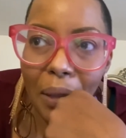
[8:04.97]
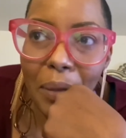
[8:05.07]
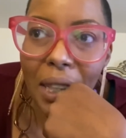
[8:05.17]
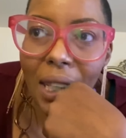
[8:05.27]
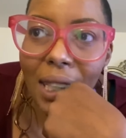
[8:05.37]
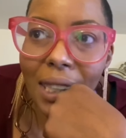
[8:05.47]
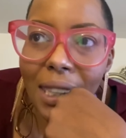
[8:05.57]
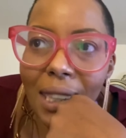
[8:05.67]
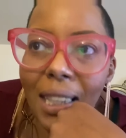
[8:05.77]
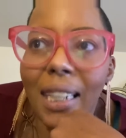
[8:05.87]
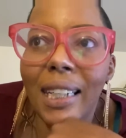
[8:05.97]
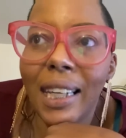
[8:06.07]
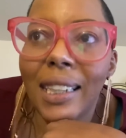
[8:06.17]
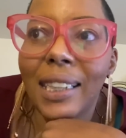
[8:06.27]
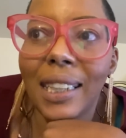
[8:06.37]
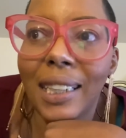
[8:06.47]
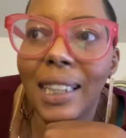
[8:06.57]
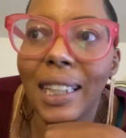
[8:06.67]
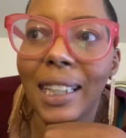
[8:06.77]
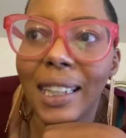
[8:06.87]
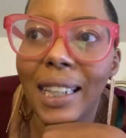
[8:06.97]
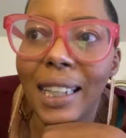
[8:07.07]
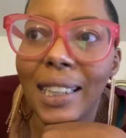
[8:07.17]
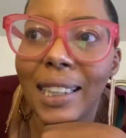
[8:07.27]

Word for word: because that did take it out.